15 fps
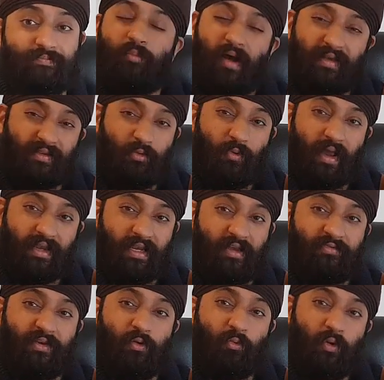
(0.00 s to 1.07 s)
By the way,
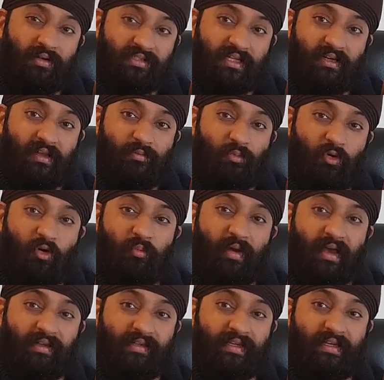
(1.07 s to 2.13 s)
if you want to learn more
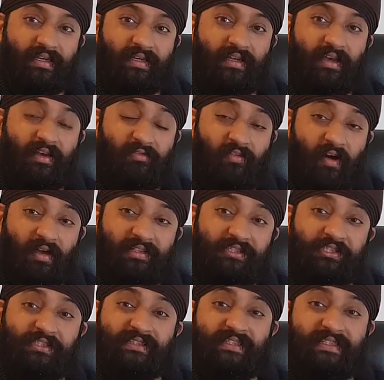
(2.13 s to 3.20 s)
about the
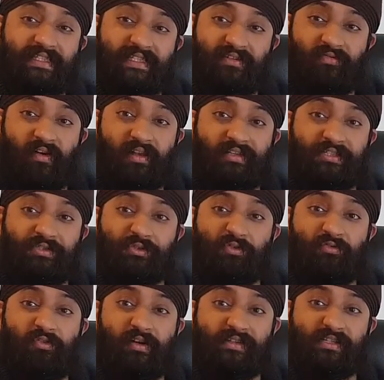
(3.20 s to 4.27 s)
advantages and disadvantages
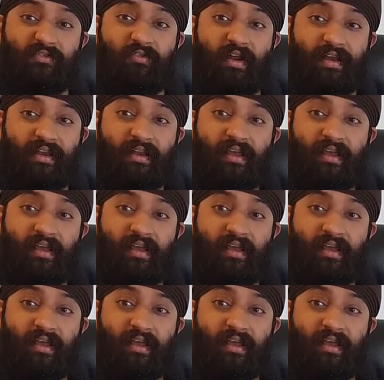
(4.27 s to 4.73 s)
of rent-to-rent,